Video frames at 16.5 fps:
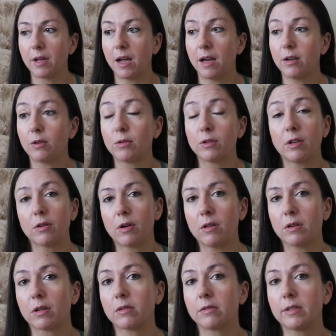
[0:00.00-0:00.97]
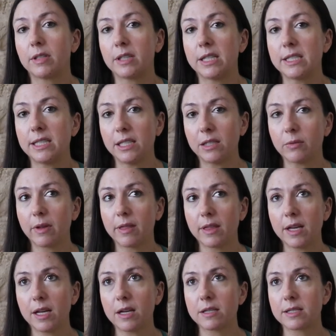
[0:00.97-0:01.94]
I don't no longer really deal with
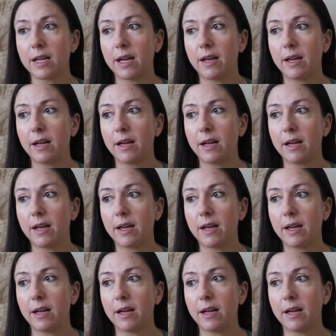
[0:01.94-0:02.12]
it.